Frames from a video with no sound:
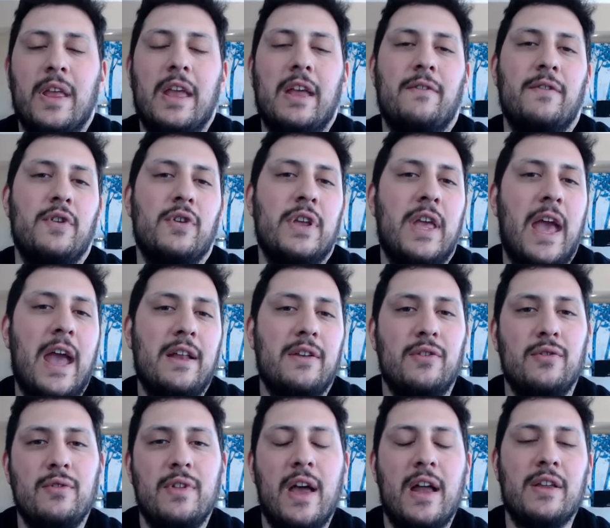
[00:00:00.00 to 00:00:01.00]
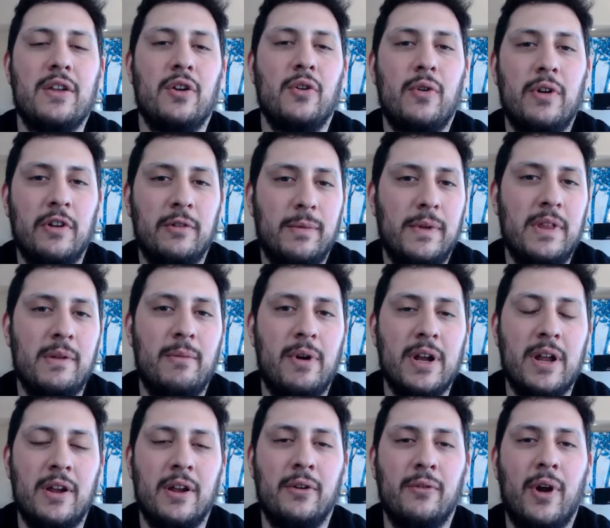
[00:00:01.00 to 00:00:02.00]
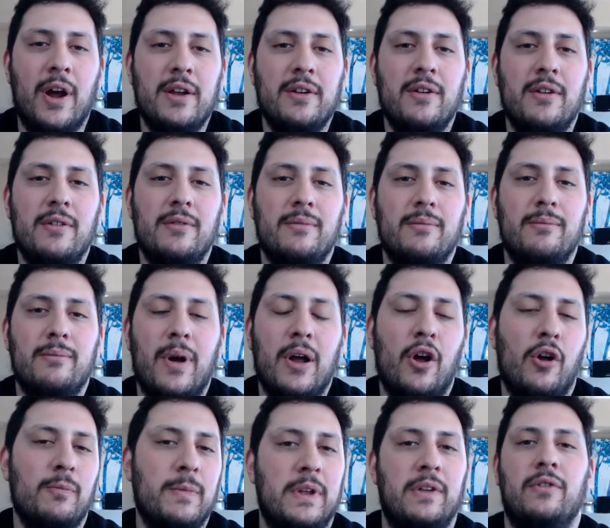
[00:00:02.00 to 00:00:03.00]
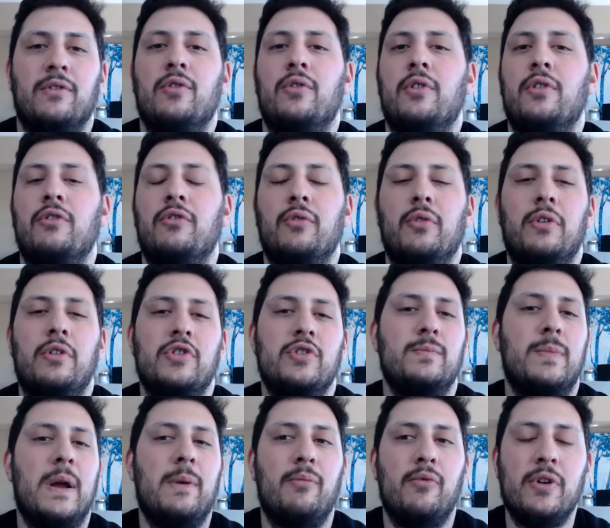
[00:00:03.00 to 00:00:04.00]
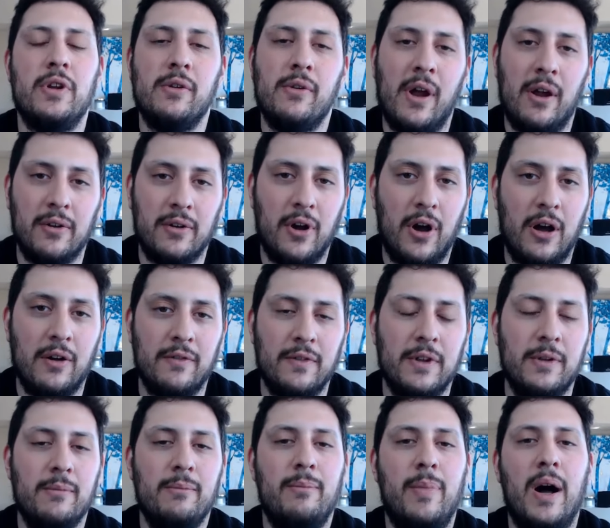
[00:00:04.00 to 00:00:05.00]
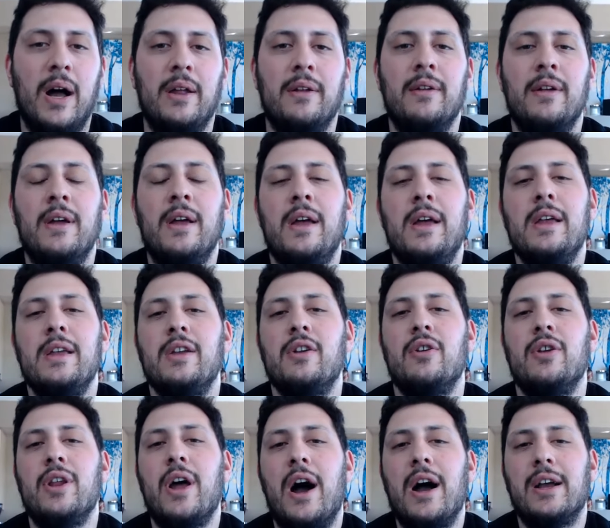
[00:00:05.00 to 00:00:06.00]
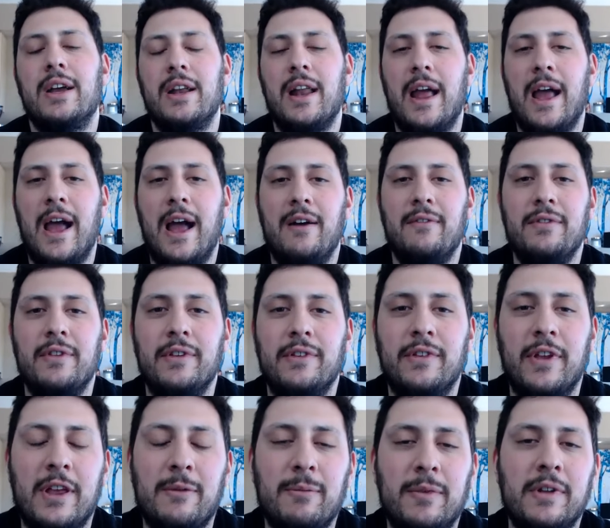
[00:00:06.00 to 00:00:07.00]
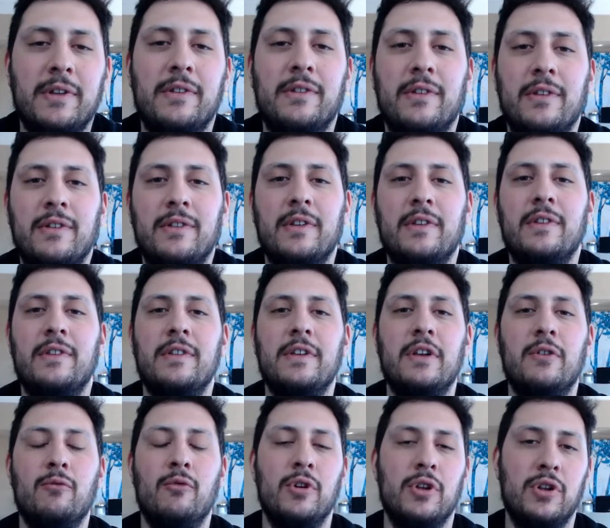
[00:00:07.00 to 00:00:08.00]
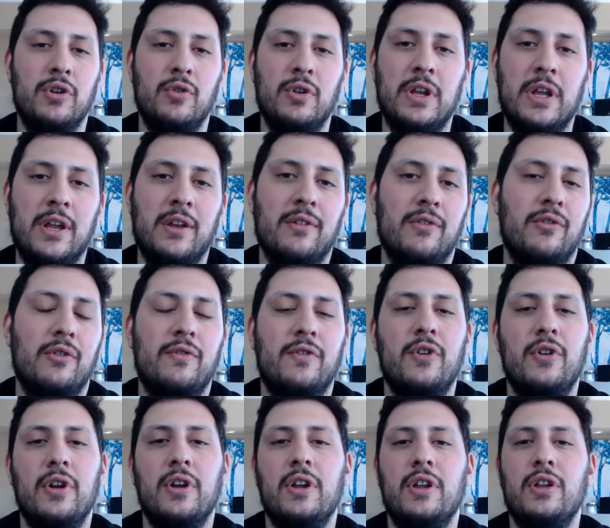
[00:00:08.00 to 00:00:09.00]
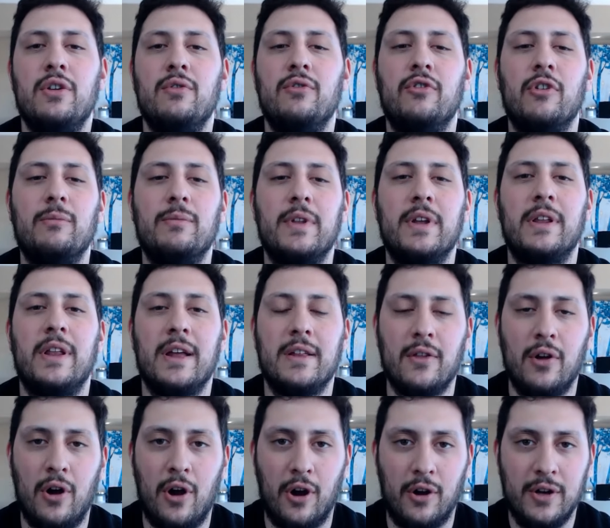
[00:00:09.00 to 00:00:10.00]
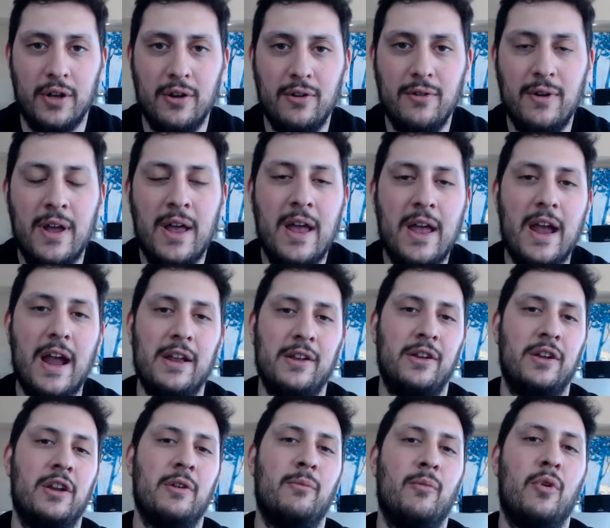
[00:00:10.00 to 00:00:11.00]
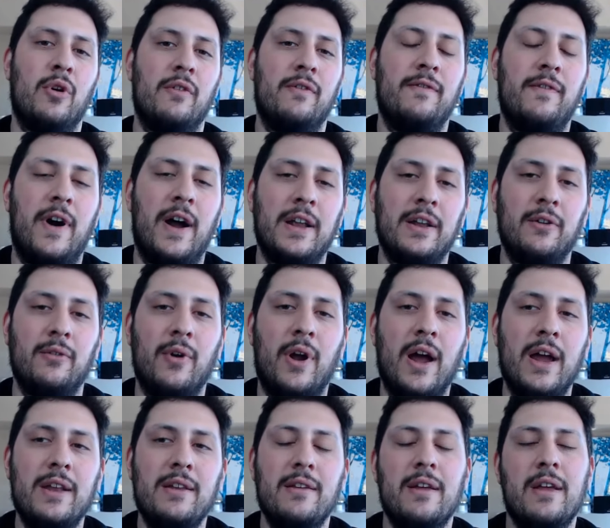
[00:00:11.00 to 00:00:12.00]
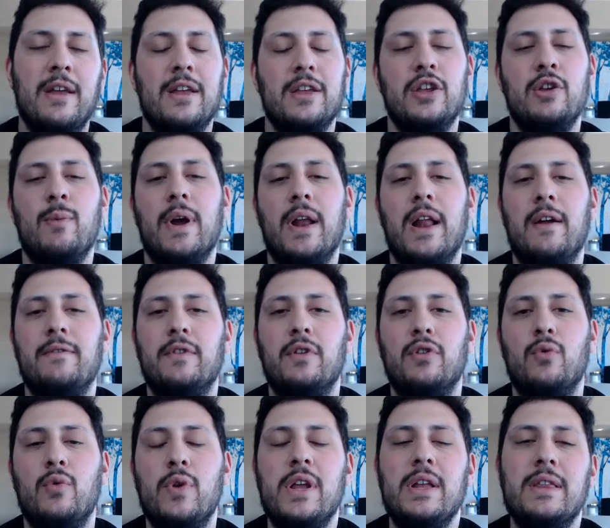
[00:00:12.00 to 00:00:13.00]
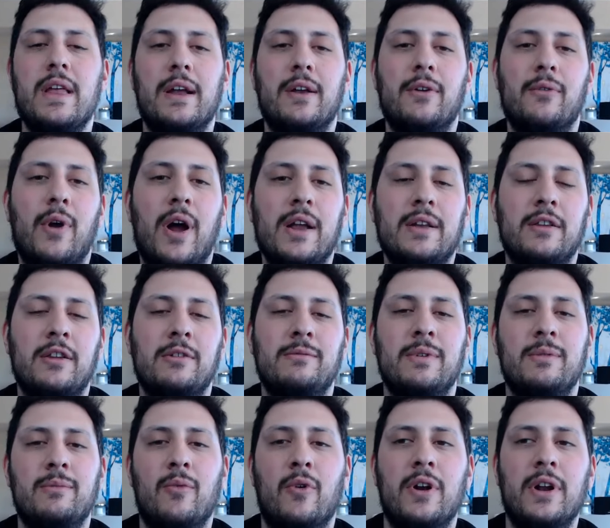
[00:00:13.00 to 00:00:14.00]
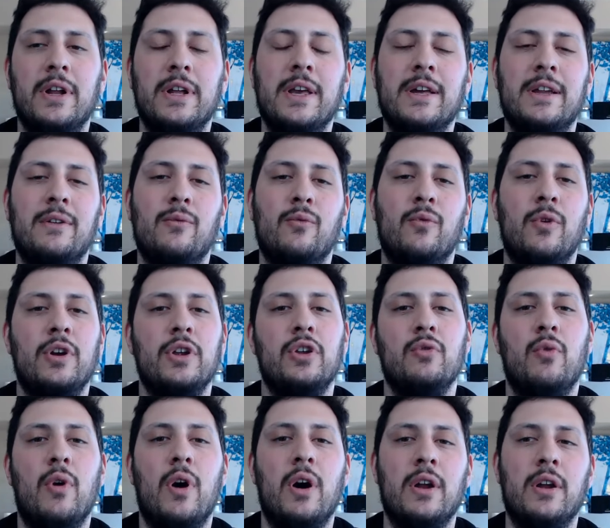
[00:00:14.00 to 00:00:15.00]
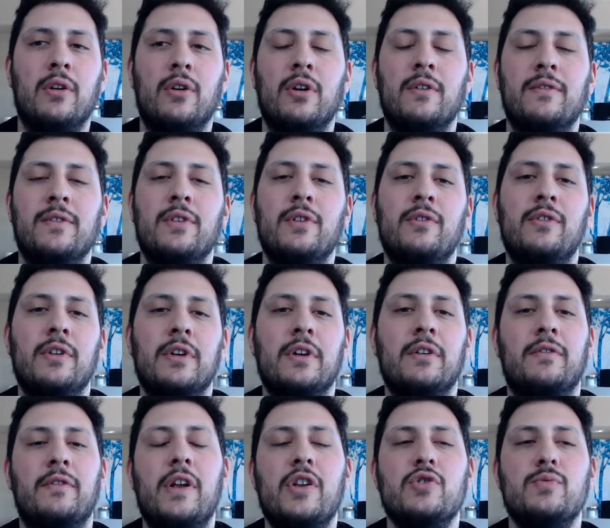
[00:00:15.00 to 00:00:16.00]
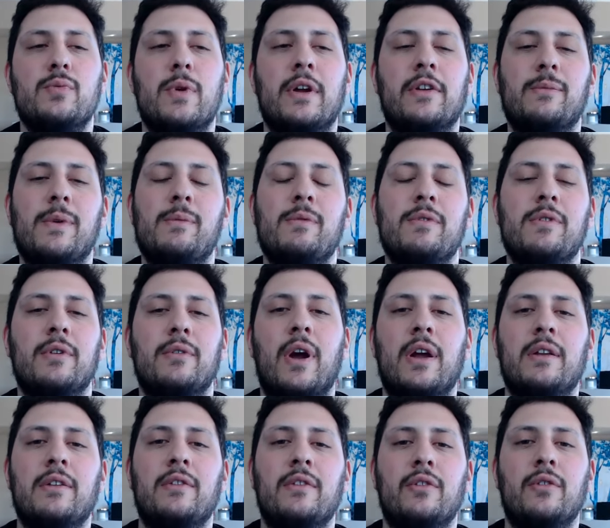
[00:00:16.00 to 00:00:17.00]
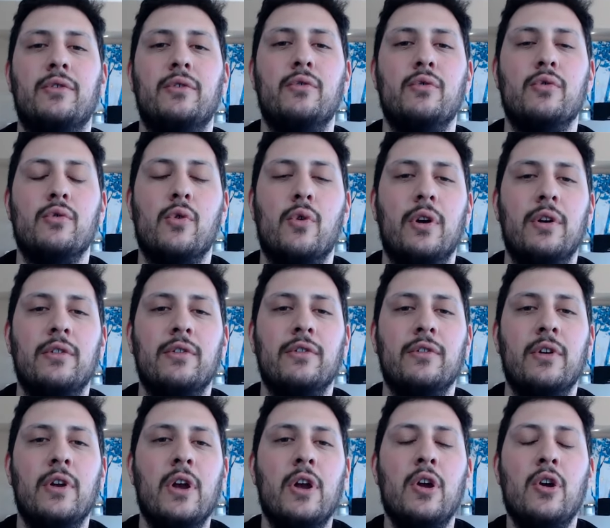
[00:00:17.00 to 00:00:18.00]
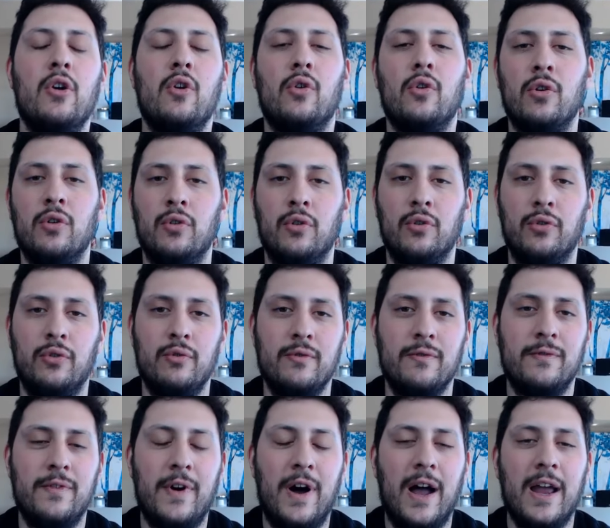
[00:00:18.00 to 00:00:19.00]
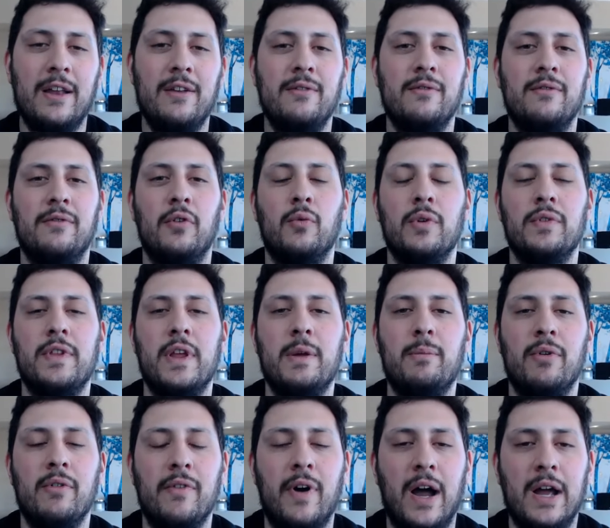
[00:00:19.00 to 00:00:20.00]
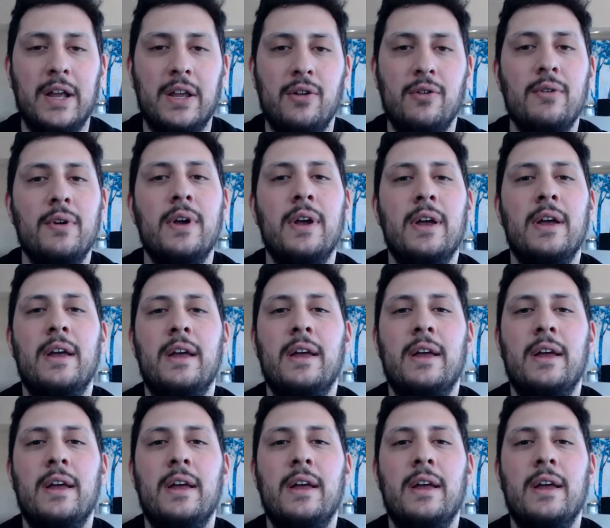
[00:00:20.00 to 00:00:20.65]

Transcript: if you can't do that and you don't want to spend the money on a grinder, by all means, go to the store and just buy pre-ground coffee. But you're not going to have the same consistency in what you need. So if you're going to use something like the Hario and you need a more fine grind, you might have to tweak that grind a little bit more to get it where you want it. Or if you're using a French press, maybe the grind is a little too coarse or a little too fine for what they provide you.